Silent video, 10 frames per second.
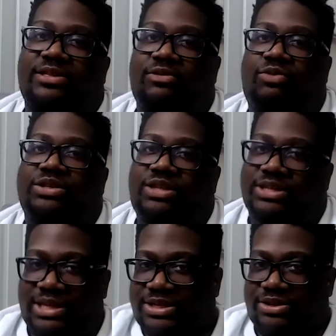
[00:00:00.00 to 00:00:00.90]
what the
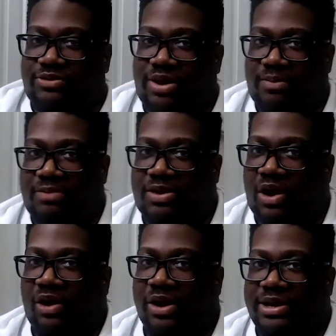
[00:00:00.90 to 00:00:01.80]
season you're in may be
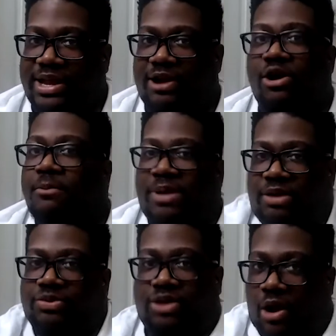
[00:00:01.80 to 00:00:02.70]
hard now, but
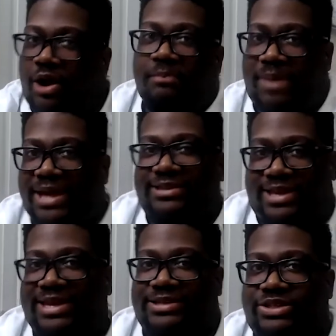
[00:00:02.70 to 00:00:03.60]
it was hard back
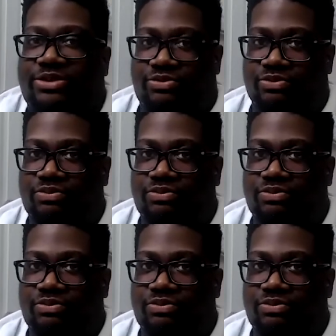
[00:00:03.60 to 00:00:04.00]
then too.